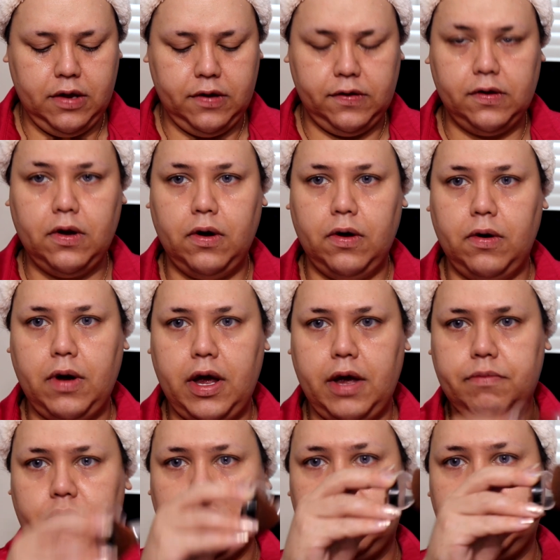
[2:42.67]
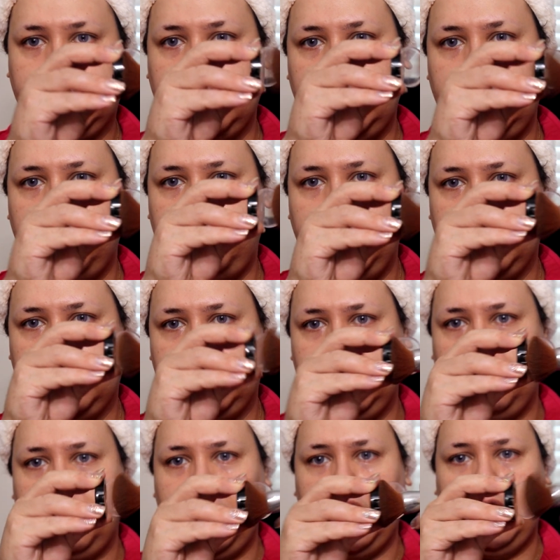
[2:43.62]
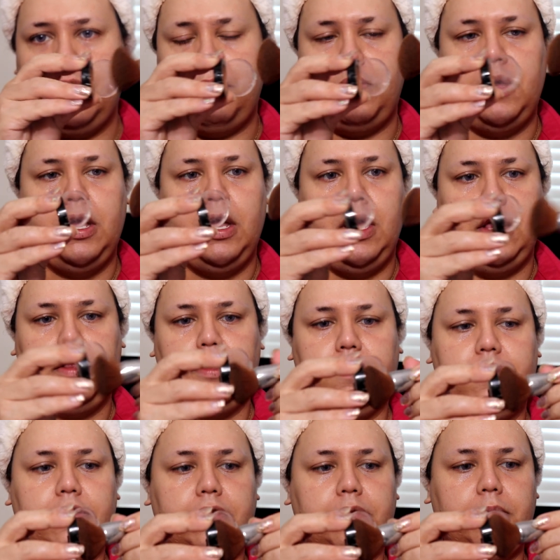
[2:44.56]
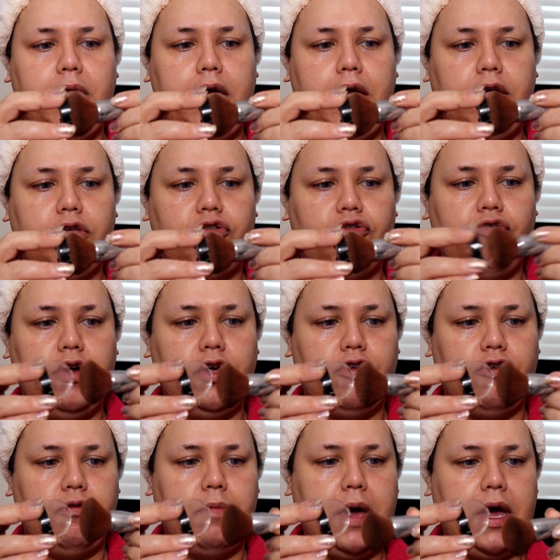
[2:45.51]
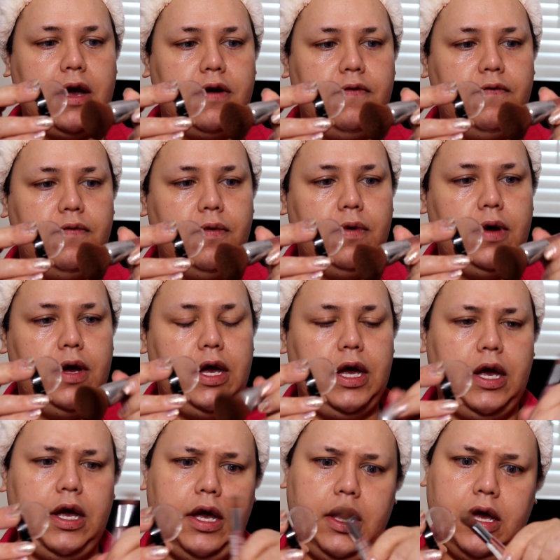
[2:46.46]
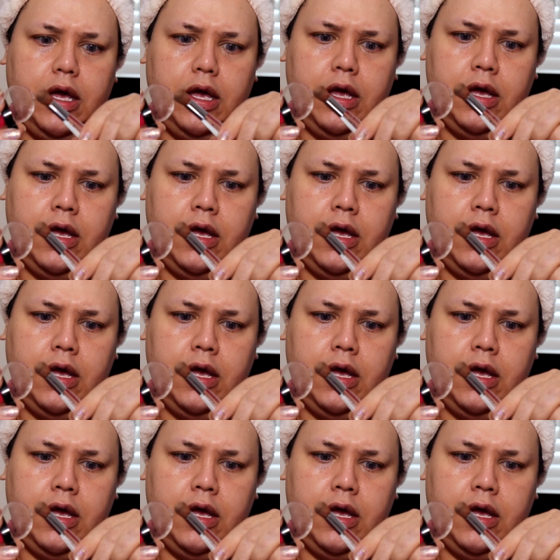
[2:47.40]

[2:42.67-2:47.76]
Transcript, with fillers: So I'm just going to pick some up. This is my Trish McEvoy